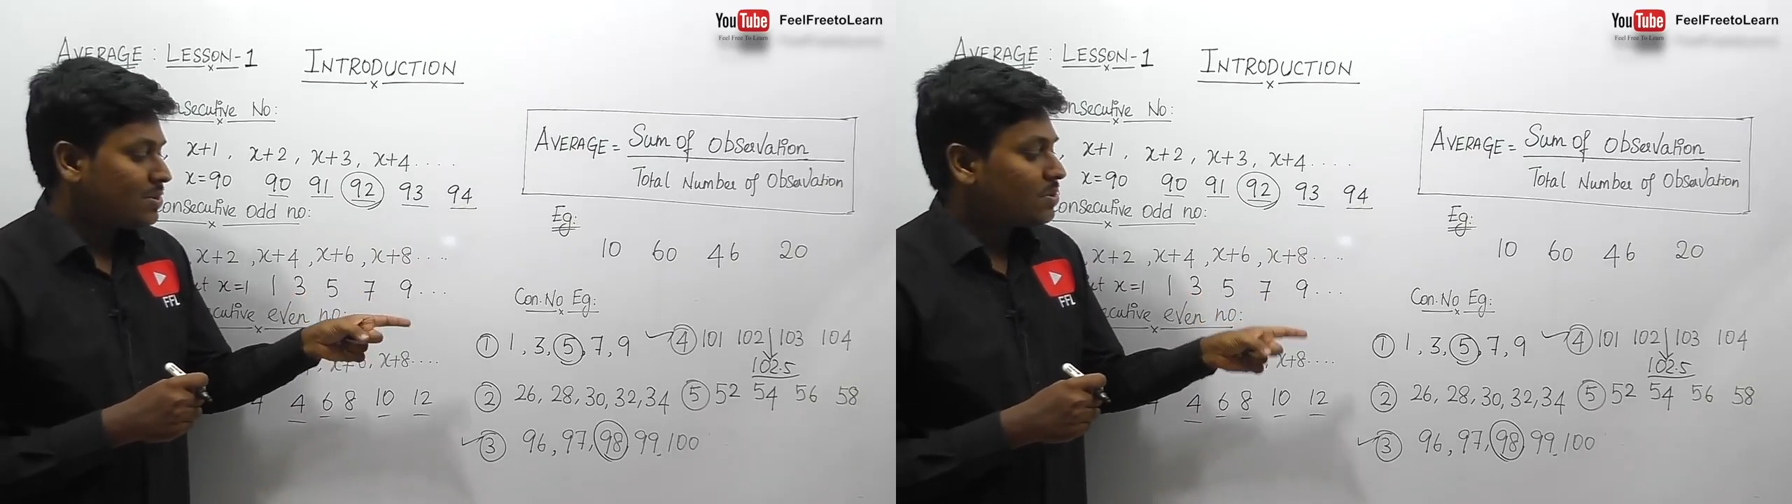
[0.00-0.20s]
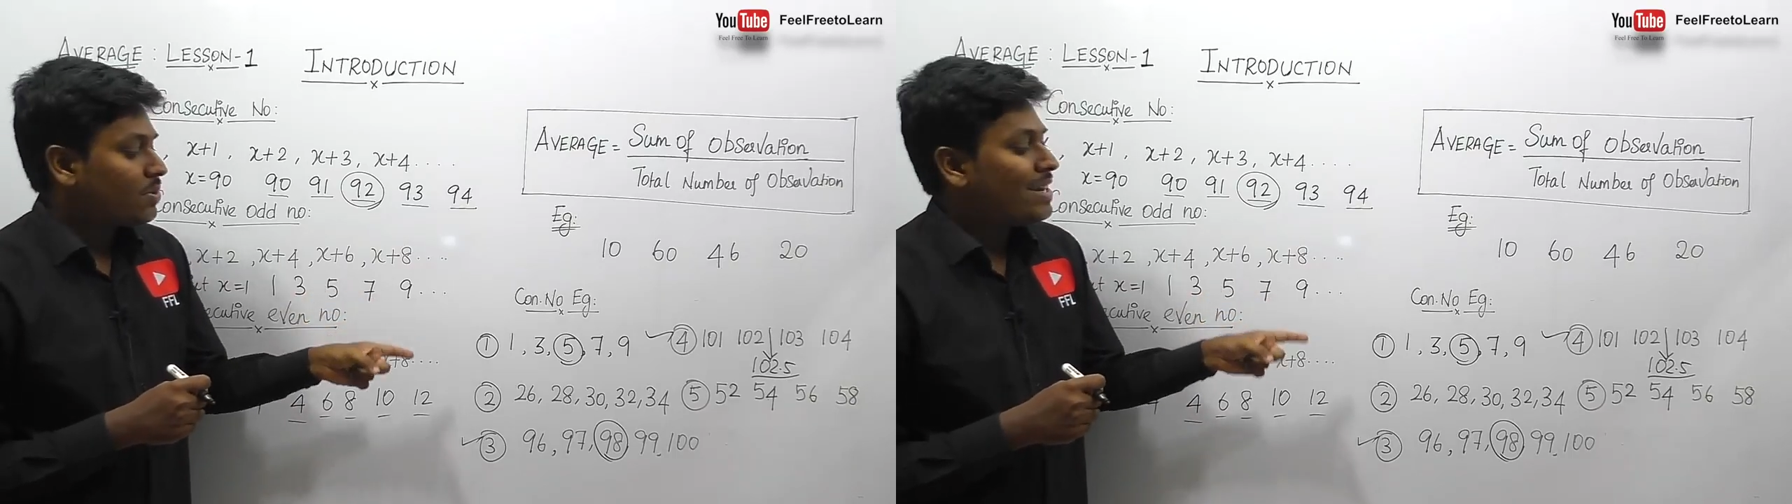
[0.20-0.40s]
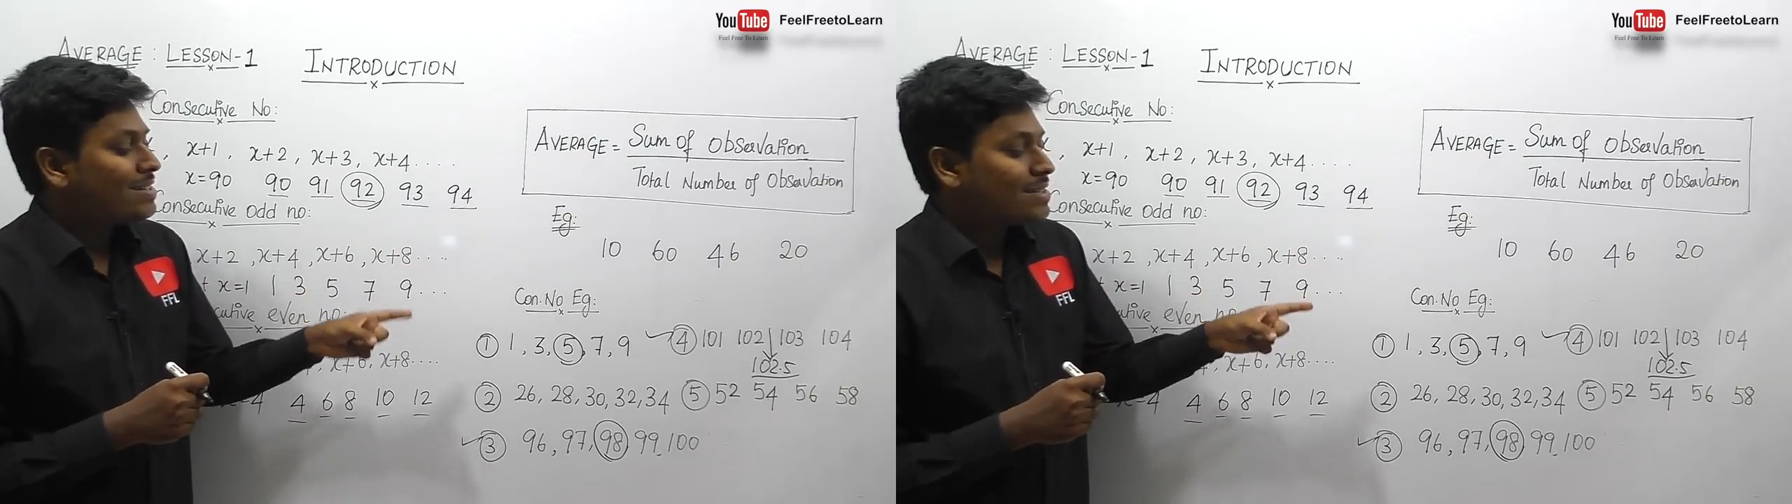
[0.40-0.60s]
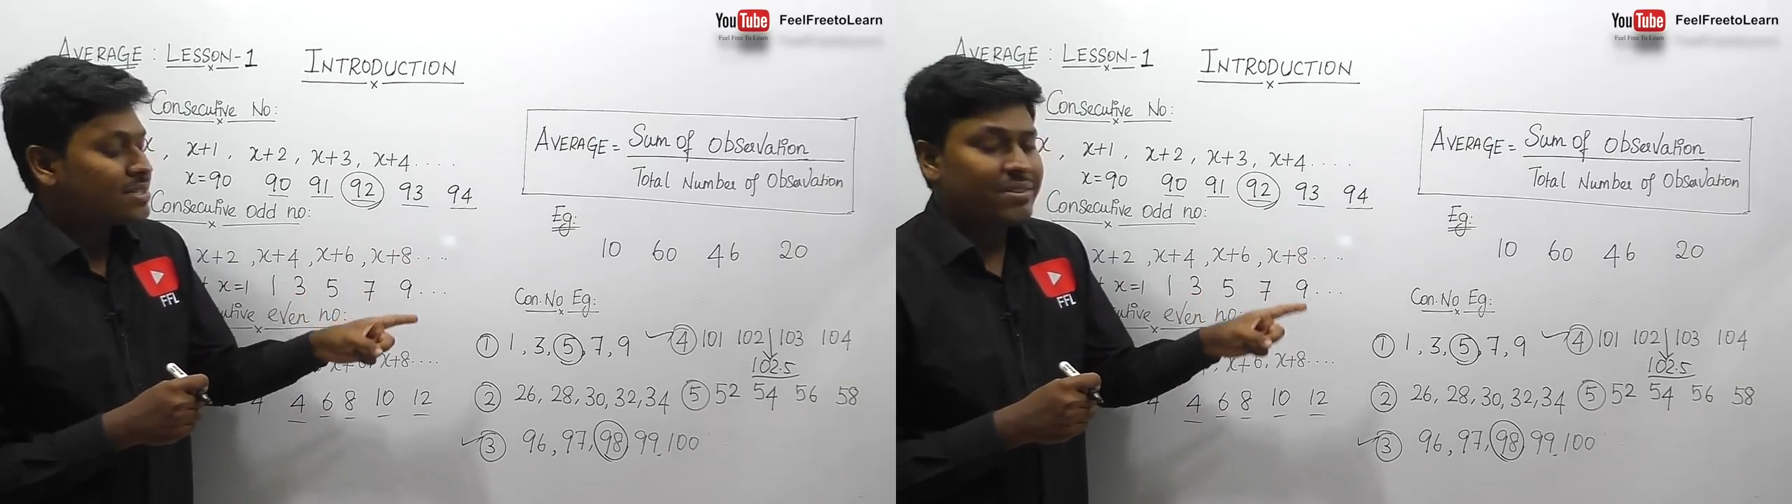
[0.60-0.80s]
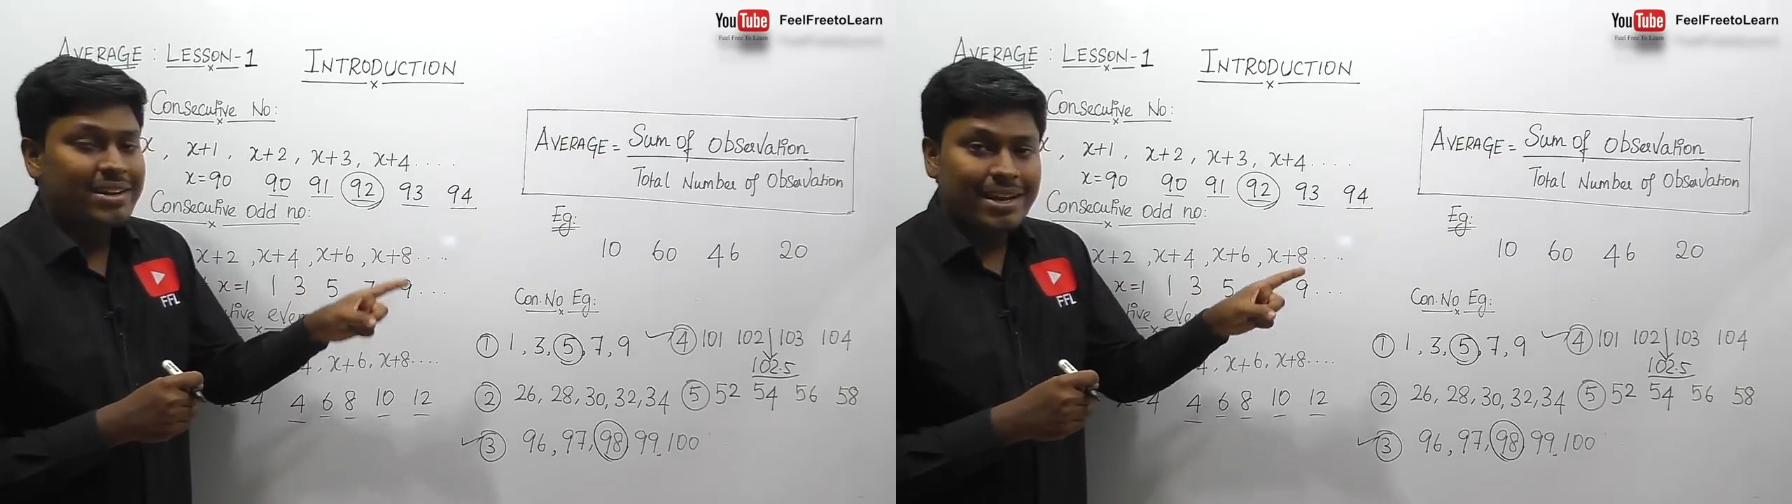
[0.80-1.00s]
So
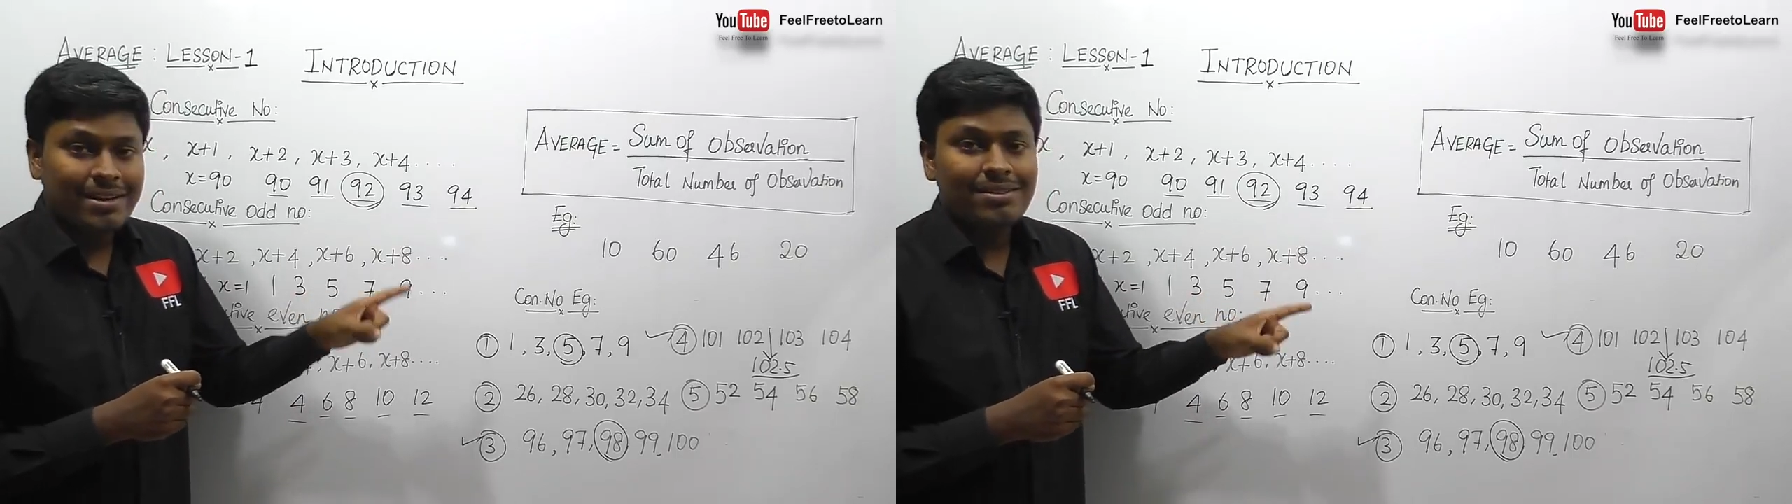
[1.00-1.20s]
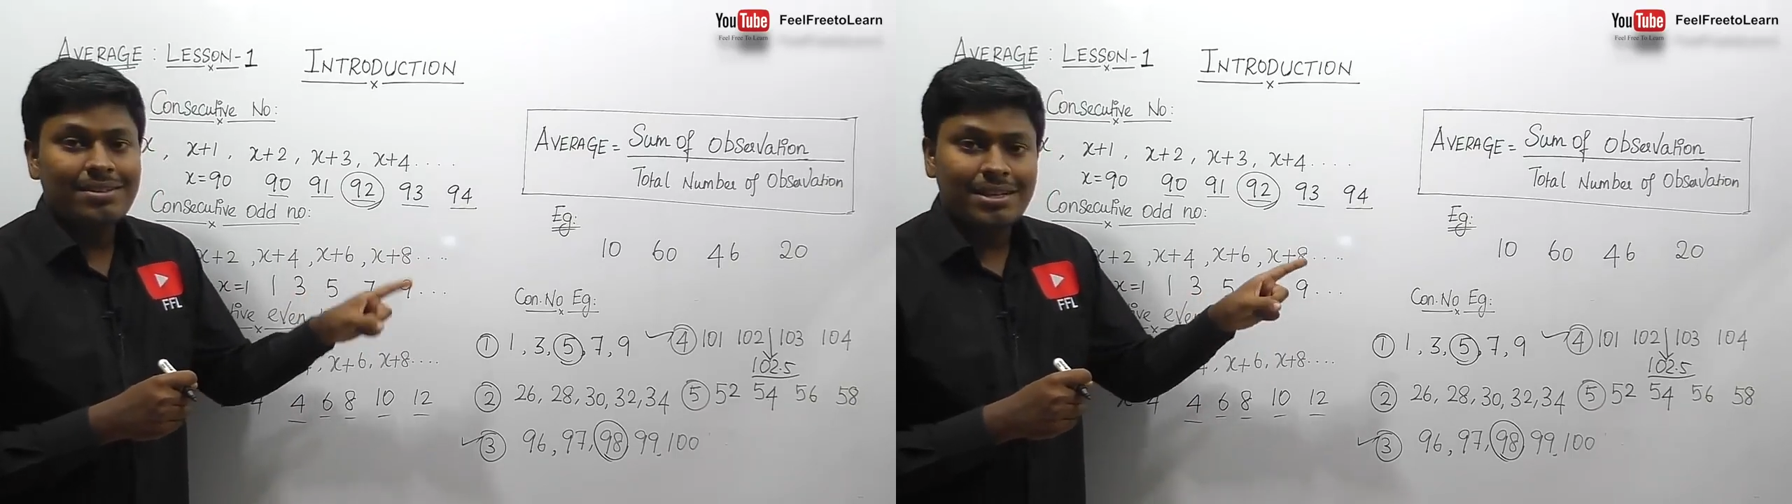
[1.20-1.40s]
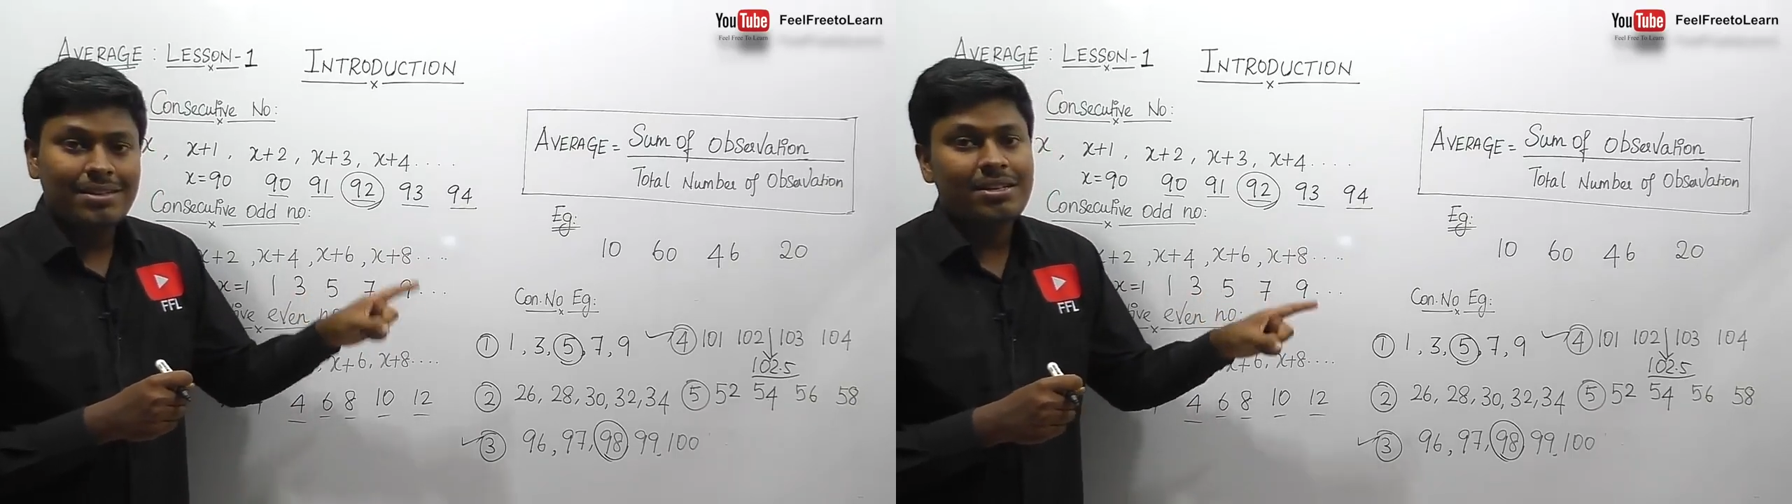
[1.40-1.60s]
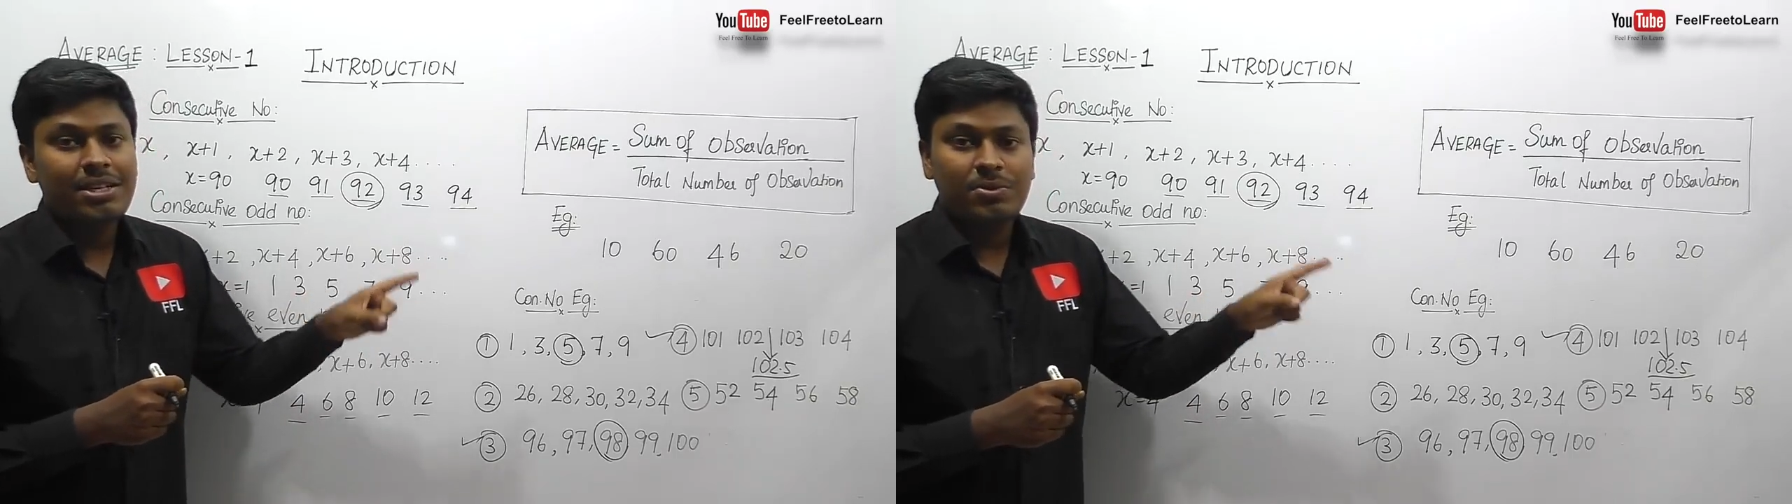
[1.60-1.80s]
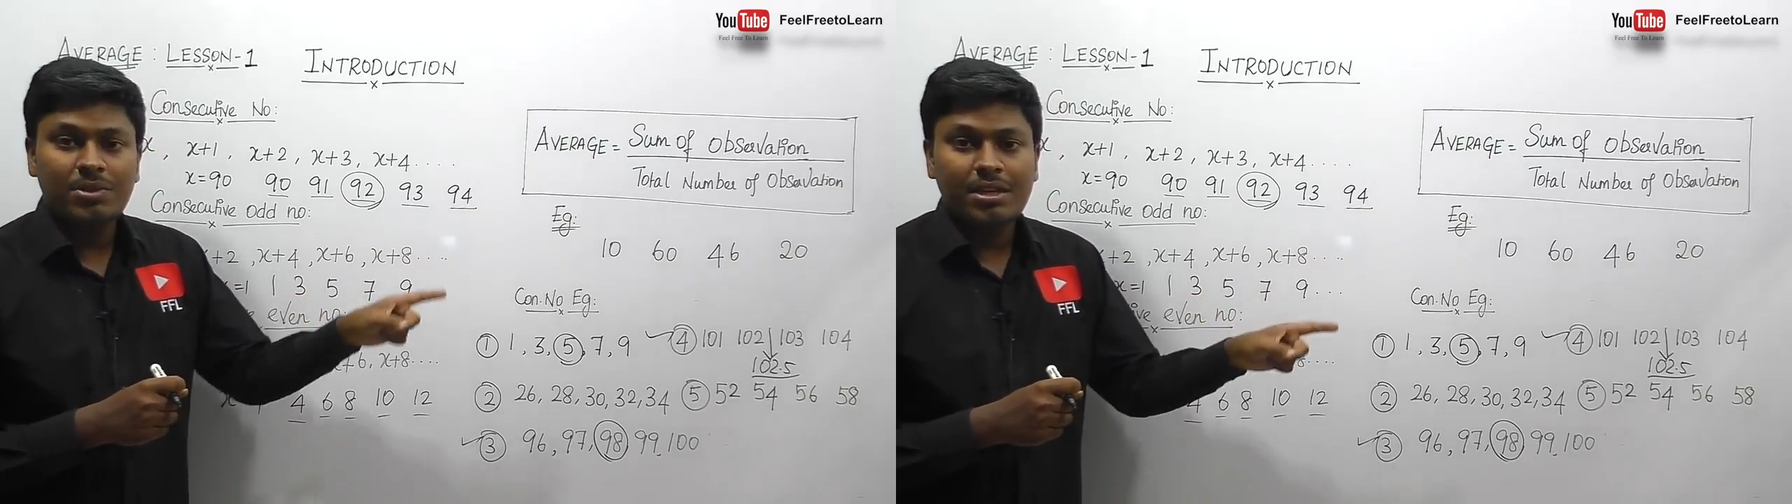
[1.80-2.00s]
26, 28, 30, 32,